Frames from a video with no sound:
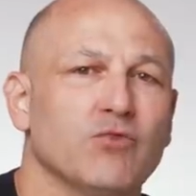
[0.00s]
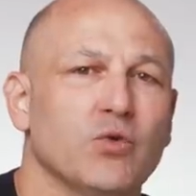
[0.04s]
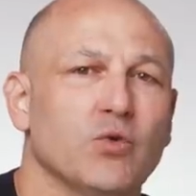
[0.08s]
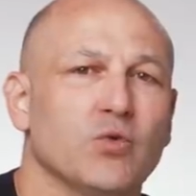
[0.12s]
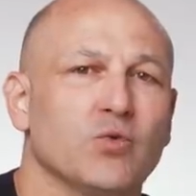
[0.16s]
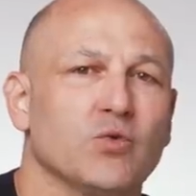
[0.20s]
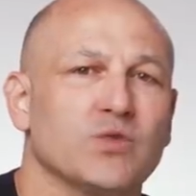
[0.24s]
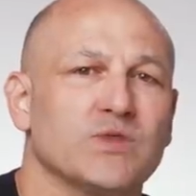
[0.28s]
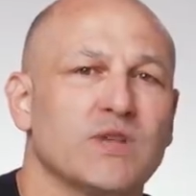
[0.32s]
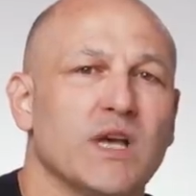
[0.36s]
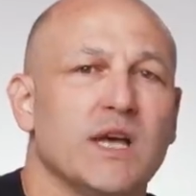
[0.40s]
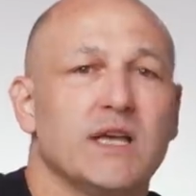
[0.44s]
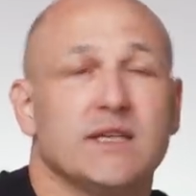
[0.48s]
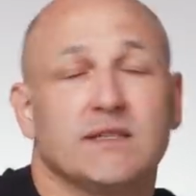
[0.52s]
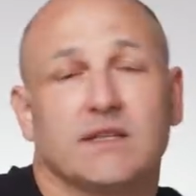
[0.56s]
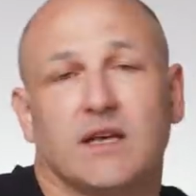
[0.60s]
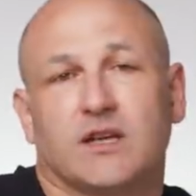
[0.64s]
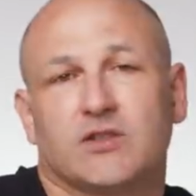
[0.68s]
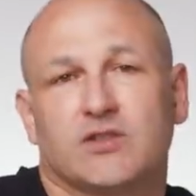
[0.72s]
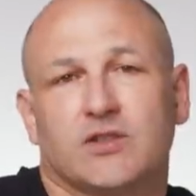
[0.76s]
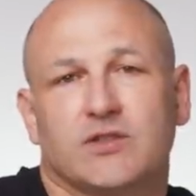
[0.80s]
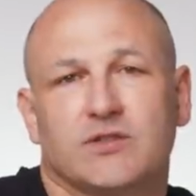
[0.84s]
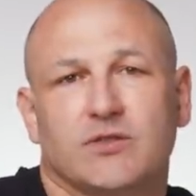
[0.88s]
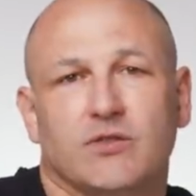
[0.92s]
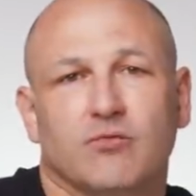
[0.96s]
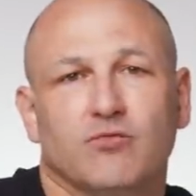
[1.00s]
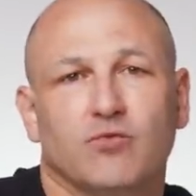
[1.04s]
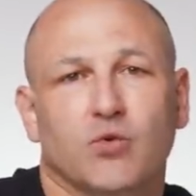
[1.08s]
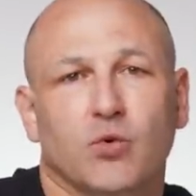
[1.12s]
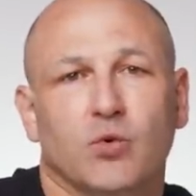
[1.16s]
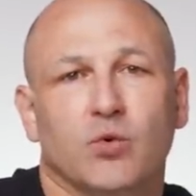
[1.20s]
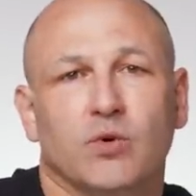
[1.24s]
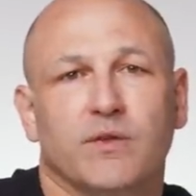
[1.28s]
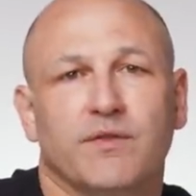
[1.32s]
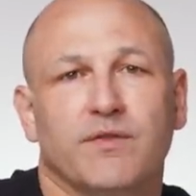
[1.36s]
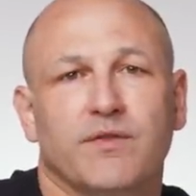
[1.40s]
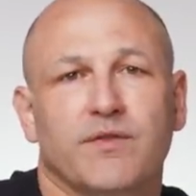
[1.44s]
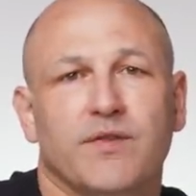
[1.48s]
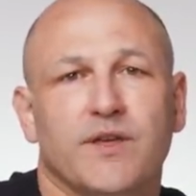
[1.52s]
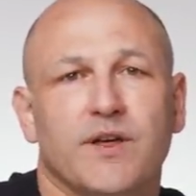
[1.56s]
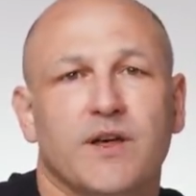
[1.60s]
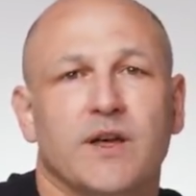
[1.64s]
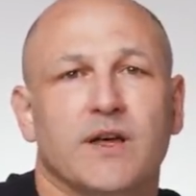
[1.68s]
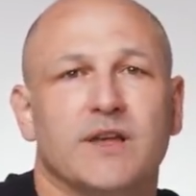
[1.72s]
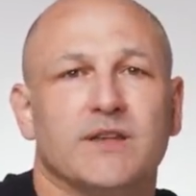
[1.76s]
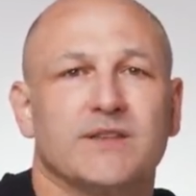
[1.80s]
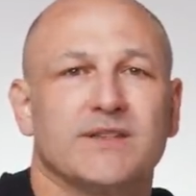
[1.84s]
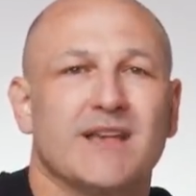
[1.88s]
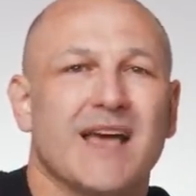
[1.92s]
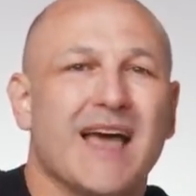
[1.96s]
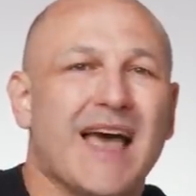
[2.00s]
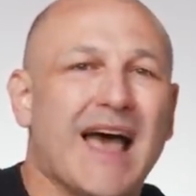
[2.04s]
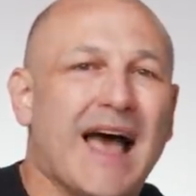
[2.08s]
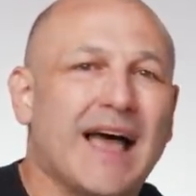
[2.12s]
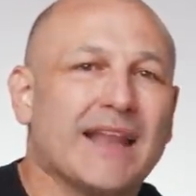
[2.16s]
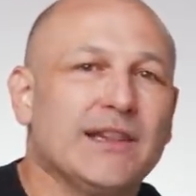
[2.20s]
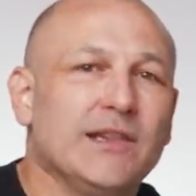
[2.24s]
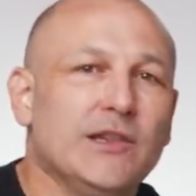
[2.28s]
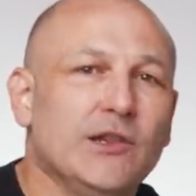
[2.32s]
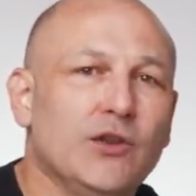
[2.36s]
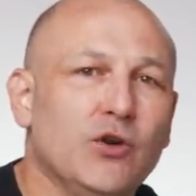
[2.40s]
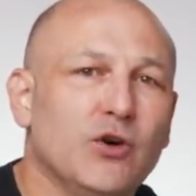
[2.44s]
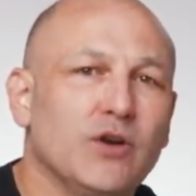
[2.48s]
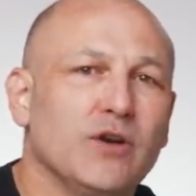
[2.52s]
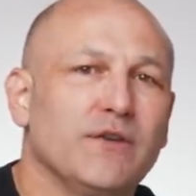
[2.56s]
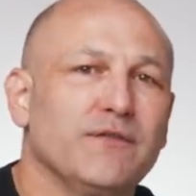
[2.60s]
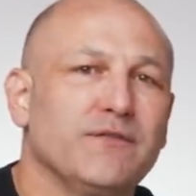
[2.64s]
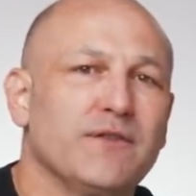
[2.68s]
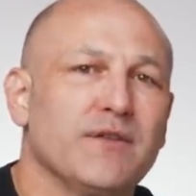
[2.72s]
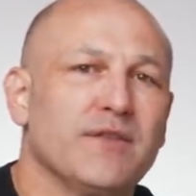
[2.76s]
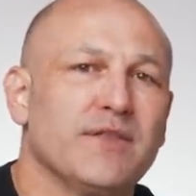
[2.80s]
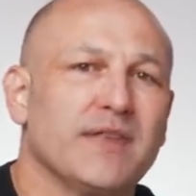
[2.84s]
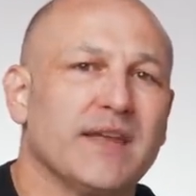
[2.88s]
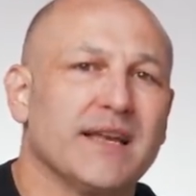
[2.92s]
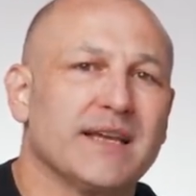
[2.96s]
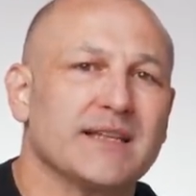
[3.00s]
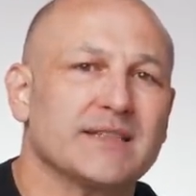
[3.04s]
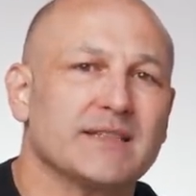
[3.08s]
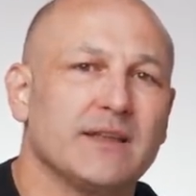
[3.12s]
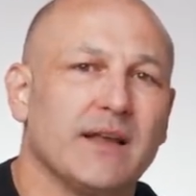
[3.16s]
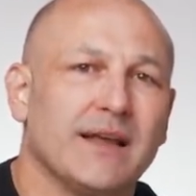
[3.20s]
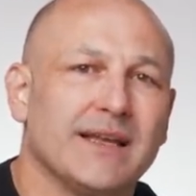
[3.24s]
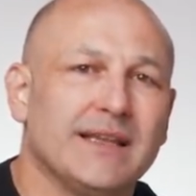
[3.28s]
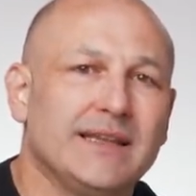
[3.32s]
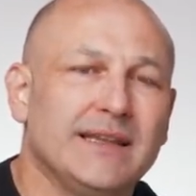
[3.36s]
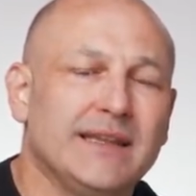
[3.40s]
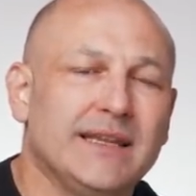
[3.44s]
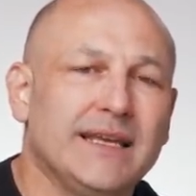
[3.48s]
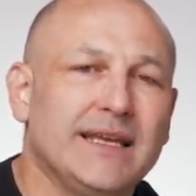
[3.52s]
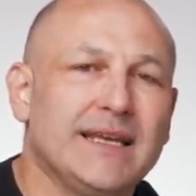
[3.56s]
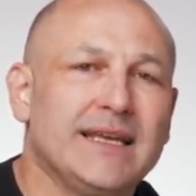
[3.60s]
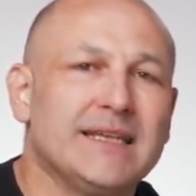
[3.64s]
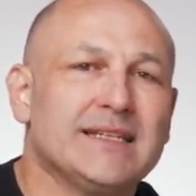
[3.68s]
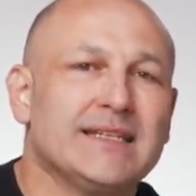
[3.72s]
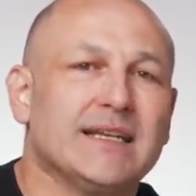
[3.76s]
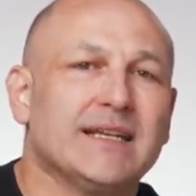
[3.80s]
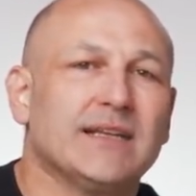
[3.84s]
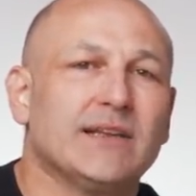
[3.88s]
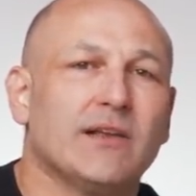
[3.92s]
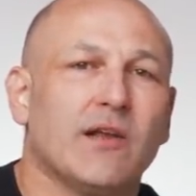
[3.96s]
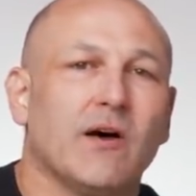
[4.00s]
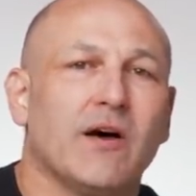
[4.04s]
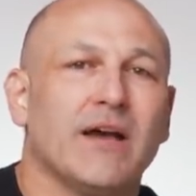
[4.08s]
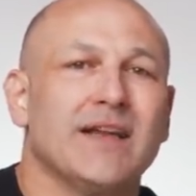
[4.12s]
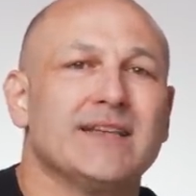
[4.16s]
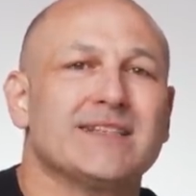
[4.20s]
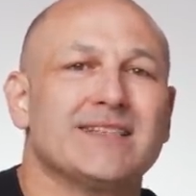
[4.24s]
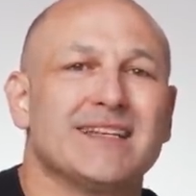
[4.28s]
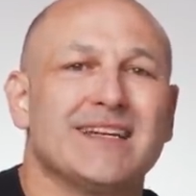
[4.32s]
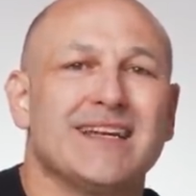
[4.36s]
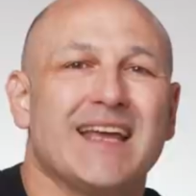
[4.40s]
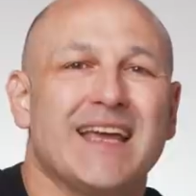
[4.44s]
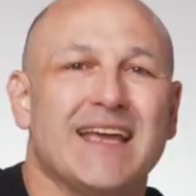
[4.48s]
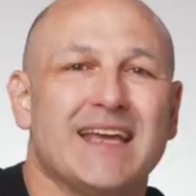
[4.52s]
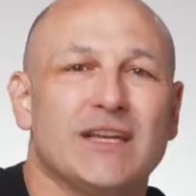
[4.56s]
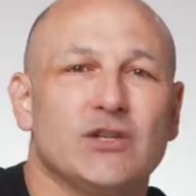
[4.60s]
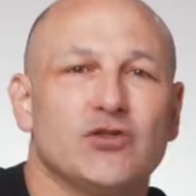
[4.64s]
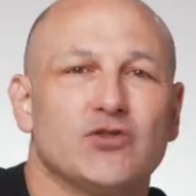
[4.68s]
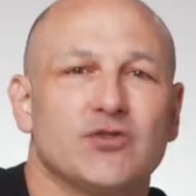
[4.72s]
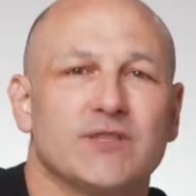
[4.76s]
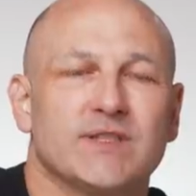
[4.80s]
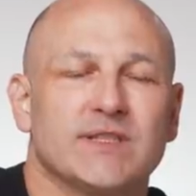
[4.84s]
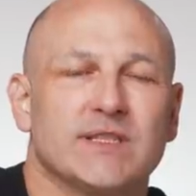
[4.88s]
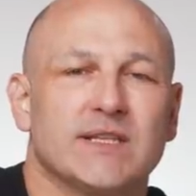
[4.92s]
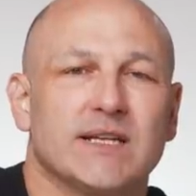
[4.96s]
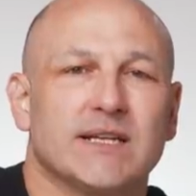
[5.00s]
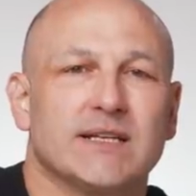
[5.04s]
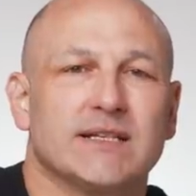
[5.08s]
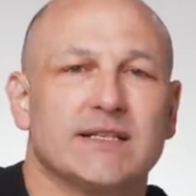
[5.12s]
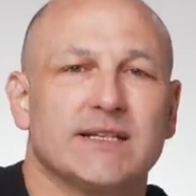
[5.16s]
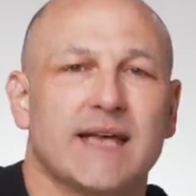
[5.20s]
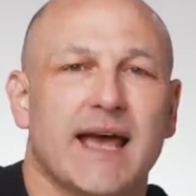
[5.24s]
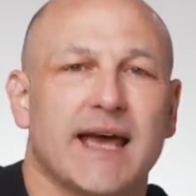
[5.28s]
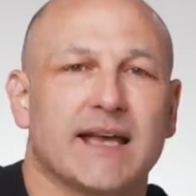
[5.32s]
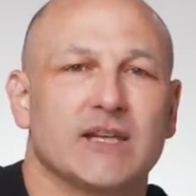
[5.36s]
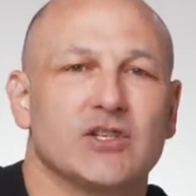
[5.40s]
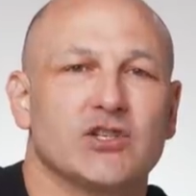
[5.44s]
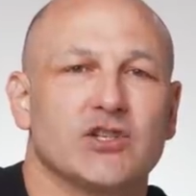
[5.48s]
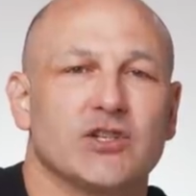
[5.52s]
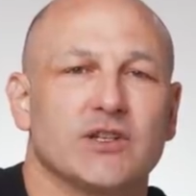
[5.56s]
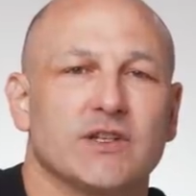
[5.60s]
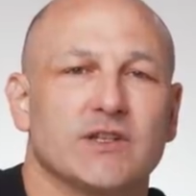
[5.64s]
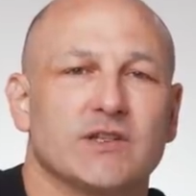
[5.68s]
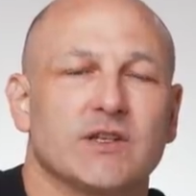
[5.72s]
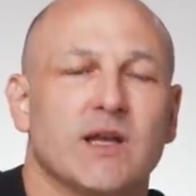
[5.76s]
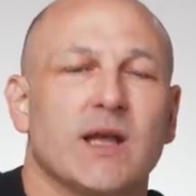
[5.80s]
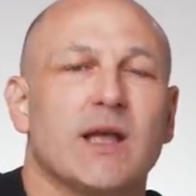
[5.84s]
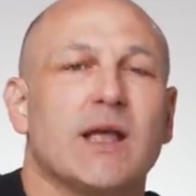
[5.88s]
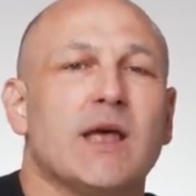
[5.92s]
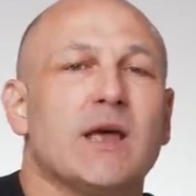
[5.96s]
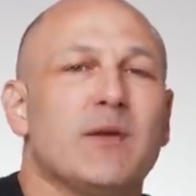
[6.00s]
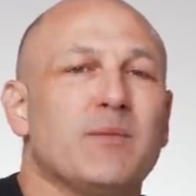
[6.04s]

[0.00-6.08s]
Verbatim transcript: rules, such as the rule of thirds, and look for things like leading lines and interesting textures,